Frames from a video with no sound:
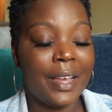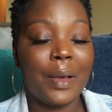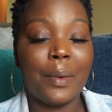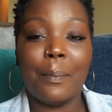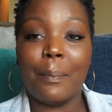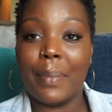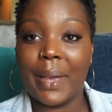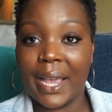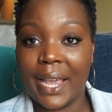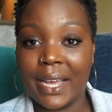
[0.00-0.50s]

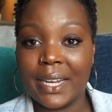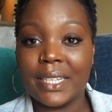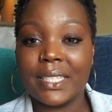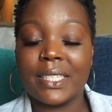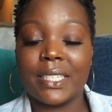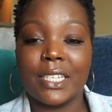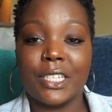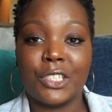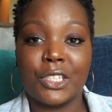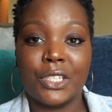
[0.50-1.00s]
Bad
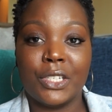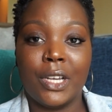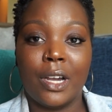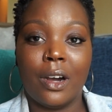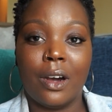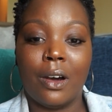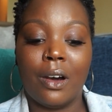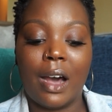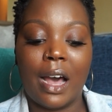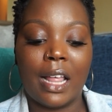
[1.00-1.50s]
decision,
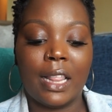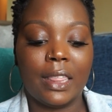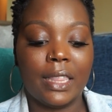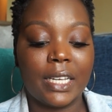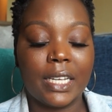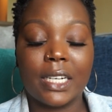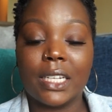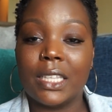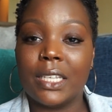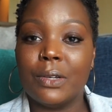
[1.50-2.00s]
y'all. I
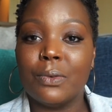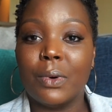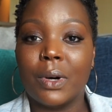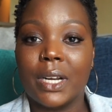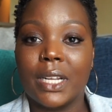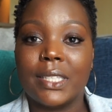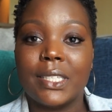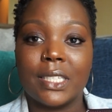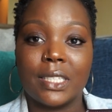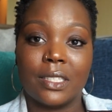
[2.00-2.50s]
literally
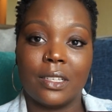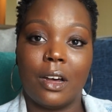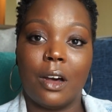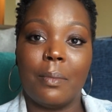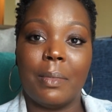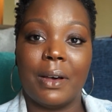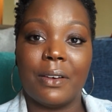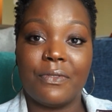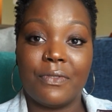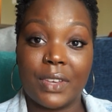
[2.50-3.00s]
wanted to saw
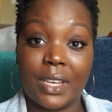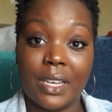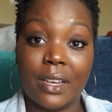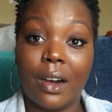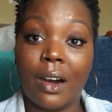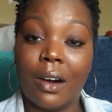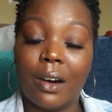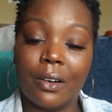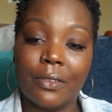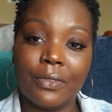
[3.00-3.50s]
my feet
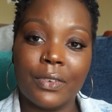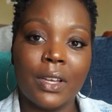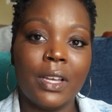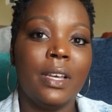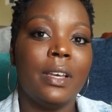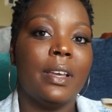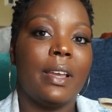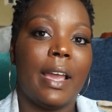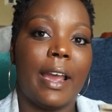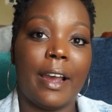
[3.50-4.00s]
off
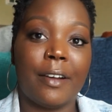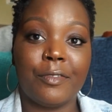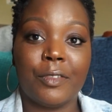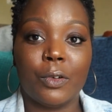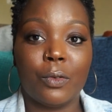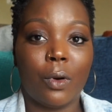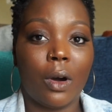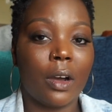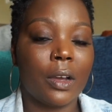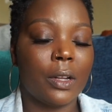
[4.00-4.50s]
after
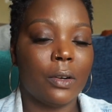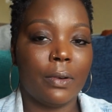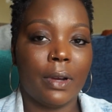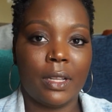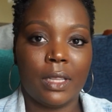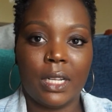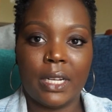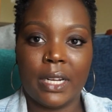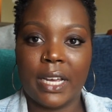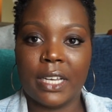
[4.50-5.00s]
walking
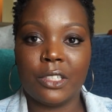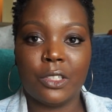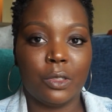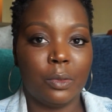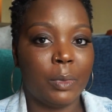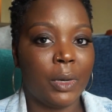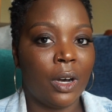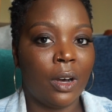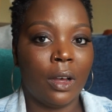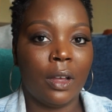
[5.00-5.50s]
around the National
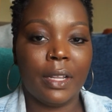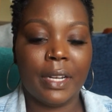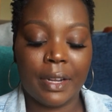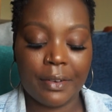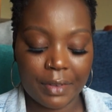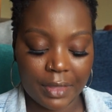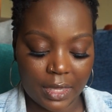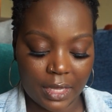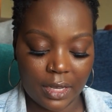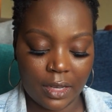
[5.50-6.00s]
Mall and
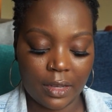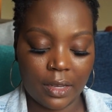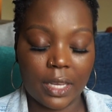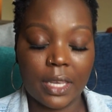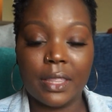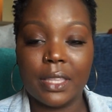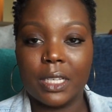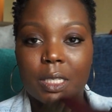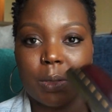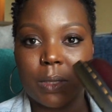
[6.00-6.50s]
everything
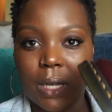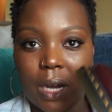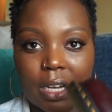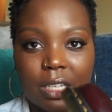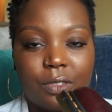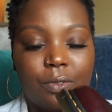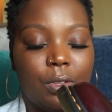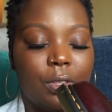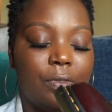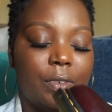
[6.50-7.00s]
in these
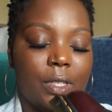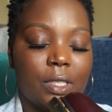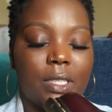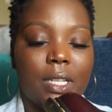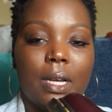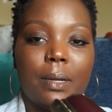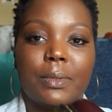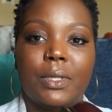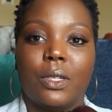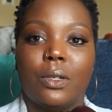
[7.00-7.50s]
Docs for the first
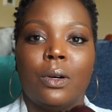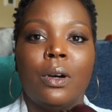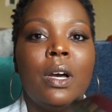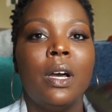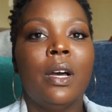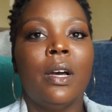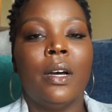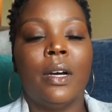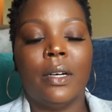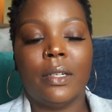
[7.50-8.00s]
time. So
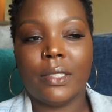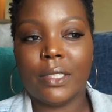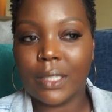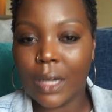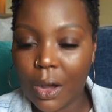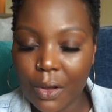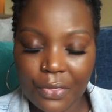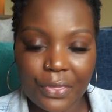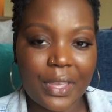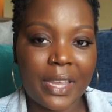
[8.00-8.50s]

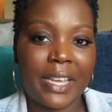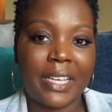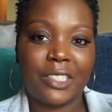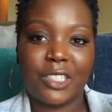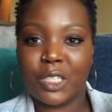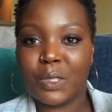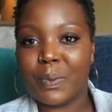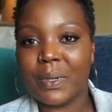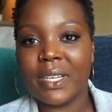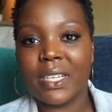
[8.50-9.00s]
don't think
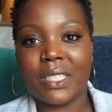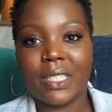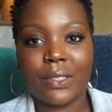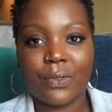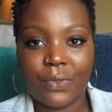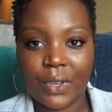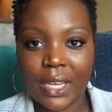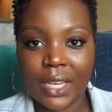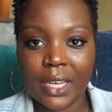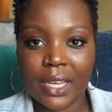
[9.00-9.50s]
just because it's
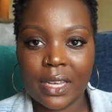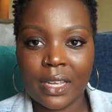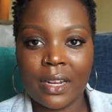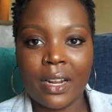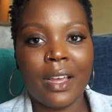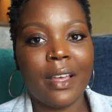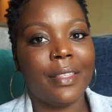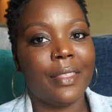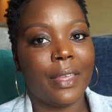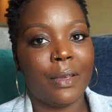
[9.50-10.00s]
vegan
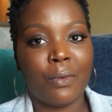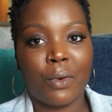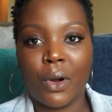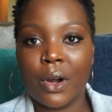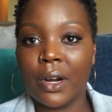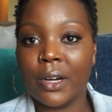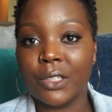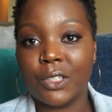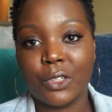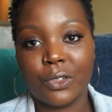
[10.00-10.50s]
they won't
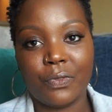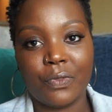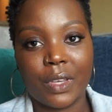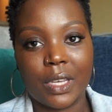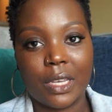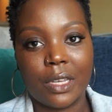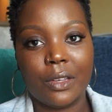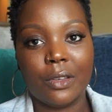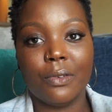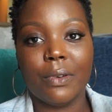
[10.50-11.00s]
hurt your
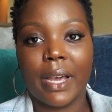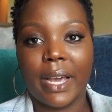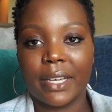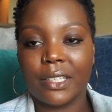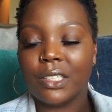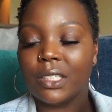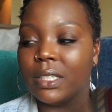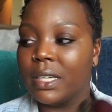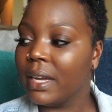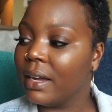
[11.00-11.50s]
feet. You
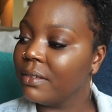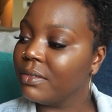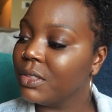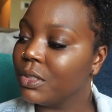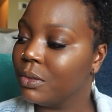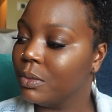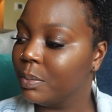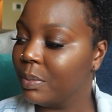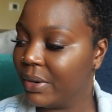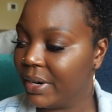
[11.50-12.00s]
actually have
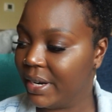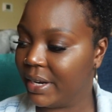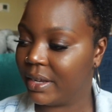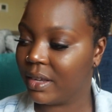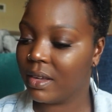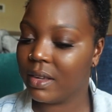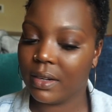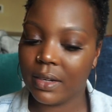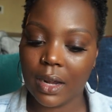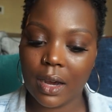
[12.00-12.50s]
to break
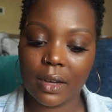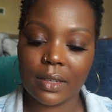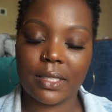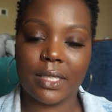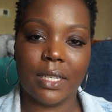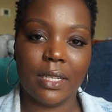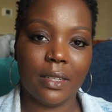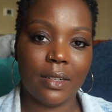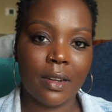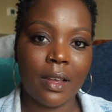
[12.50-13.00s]
Docs
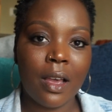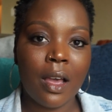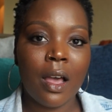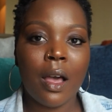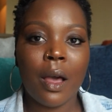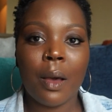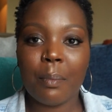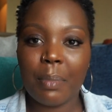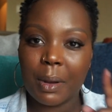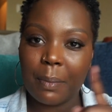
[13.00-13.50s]
in.
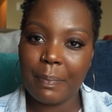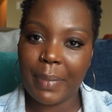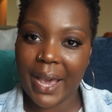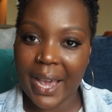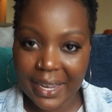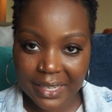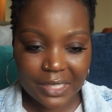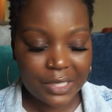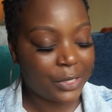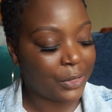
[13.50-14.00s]
But
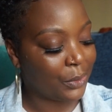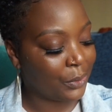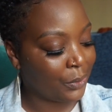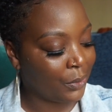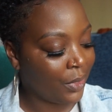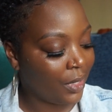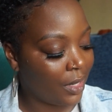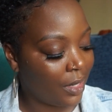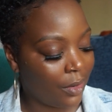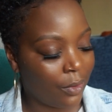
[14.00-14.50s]
back
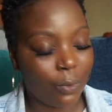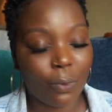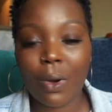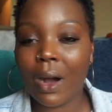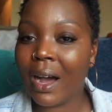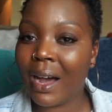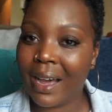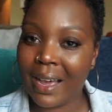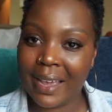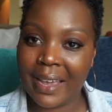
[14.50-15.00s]
to
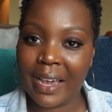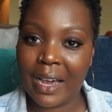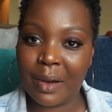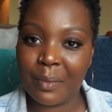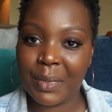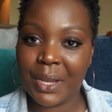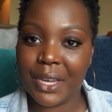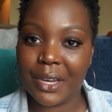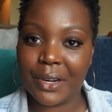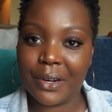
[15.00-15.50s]
why
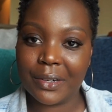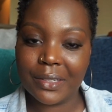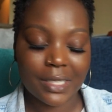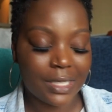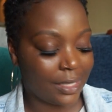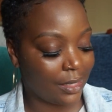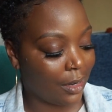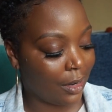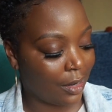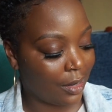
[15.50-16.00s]
I'm here
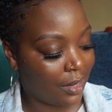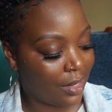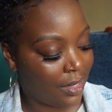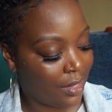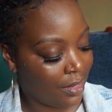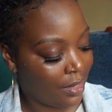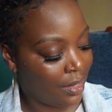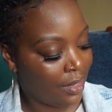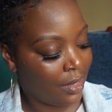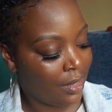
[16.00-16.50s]
to talk,
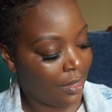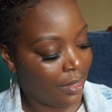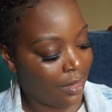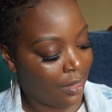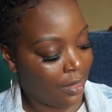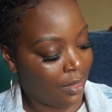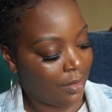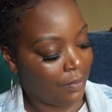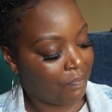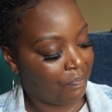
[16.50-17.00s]

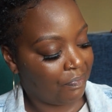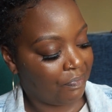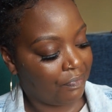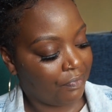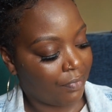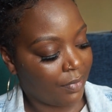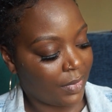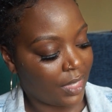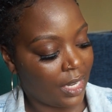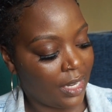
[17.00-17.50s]

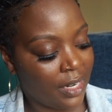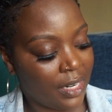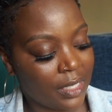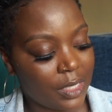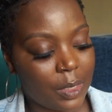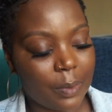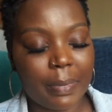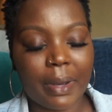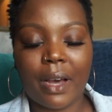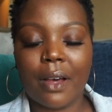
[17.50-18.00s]
and
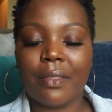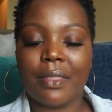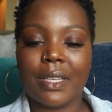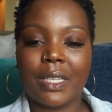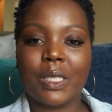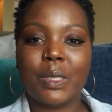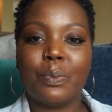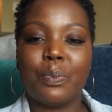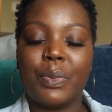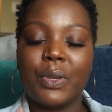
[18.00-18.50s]
it's about
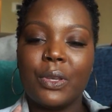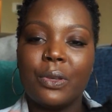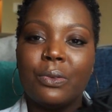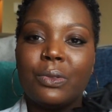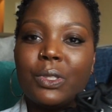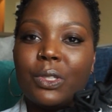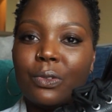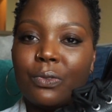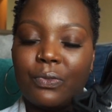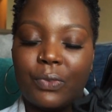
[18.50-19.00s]
these
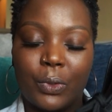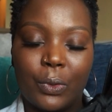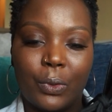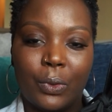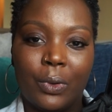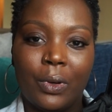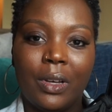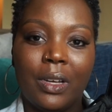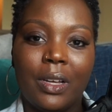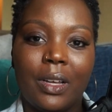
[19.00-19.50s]

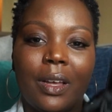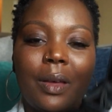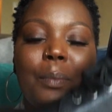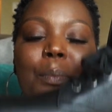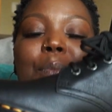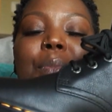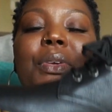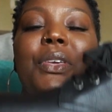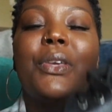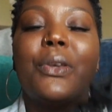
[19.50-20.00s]
beautiful
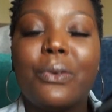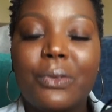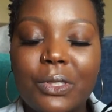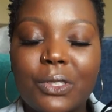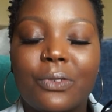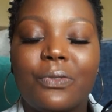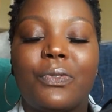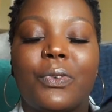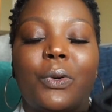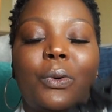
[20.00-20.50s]

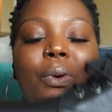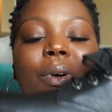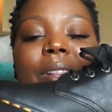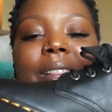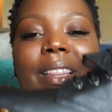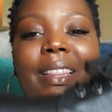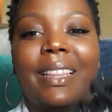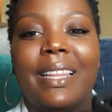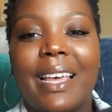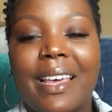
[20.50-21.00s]

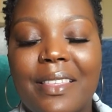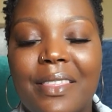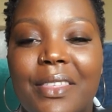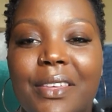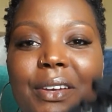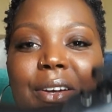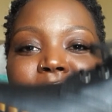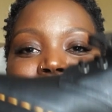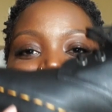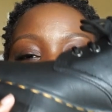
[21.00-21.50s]

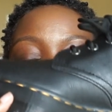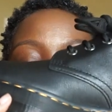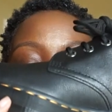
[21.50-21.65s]
leather